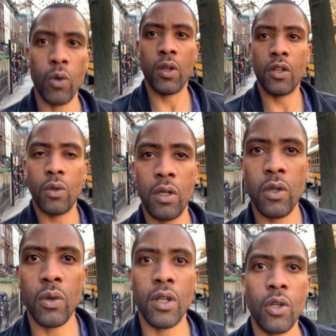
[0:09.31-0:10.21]
Hello,
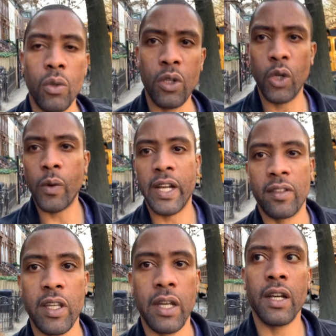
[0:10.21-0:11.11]
hello, hello, hello out
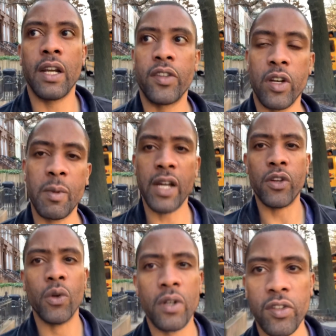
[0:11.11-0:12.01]
there. How's everybody
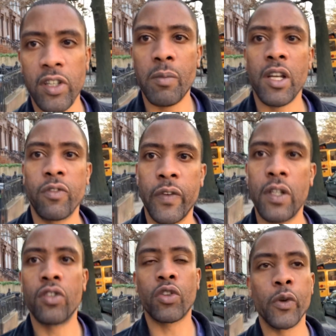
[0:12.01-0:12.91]
doing? It's everybody's favorite
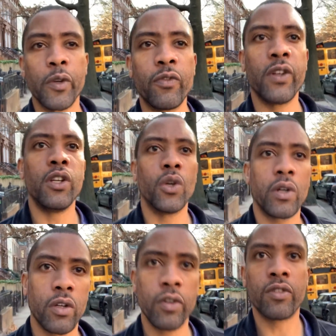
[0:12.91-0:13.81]
conservative in New York,
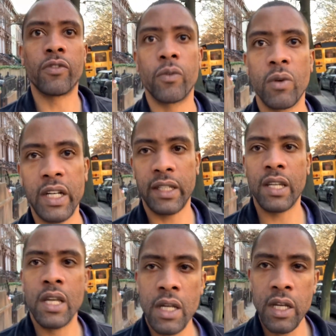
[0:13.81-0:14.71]
Christopher Wright,
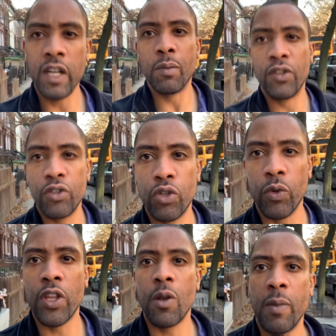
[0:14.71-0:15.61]
here to present you with
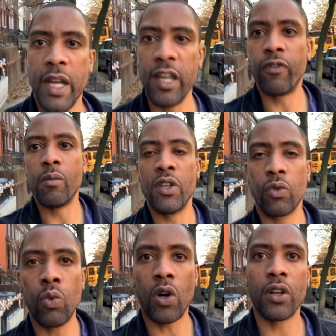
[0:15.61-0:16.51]
another of my infamous
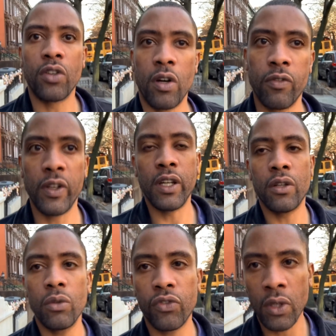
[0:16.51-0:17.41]
walk and talk
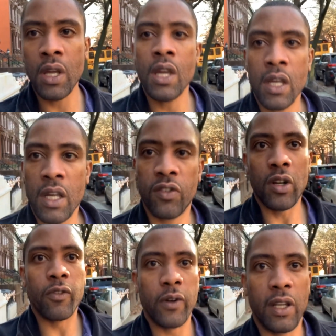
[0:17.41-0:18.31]
videos.
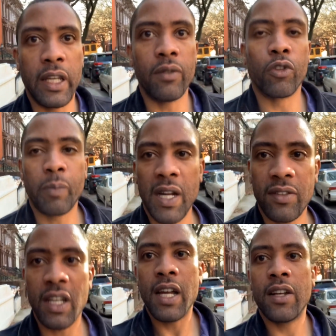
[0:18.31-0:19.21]
Sorry for the late response,
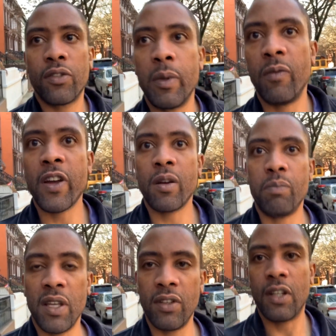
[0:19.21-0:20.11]
guys. It's been a very
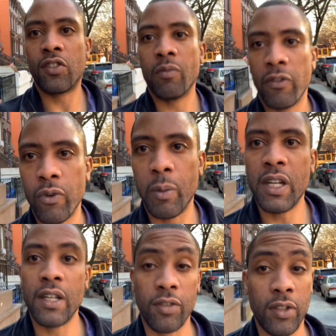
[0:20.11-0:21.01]
busy December for me.
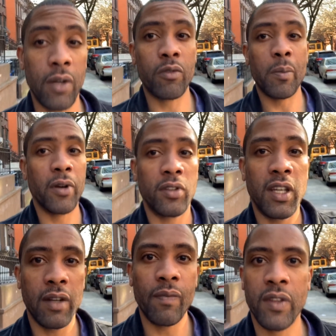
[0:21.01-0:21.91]
Yesterday was my
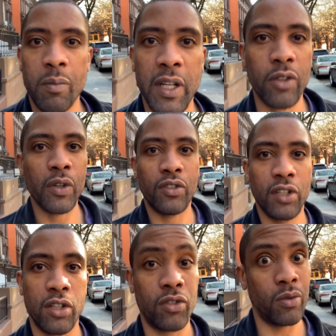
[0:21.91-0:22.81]
birthday, the big
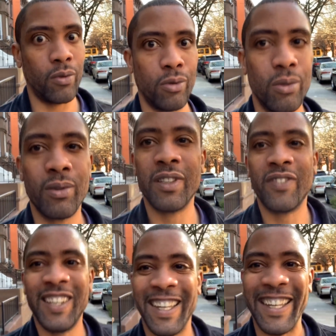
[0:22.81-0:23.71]
3-6. Woo,
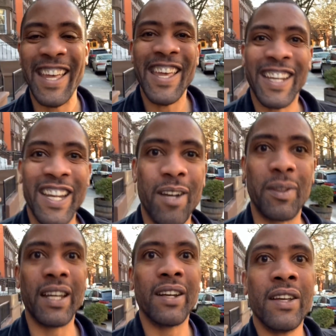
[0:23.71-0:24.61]
getting up
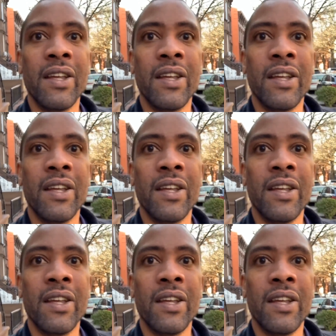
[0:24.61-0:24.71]
there.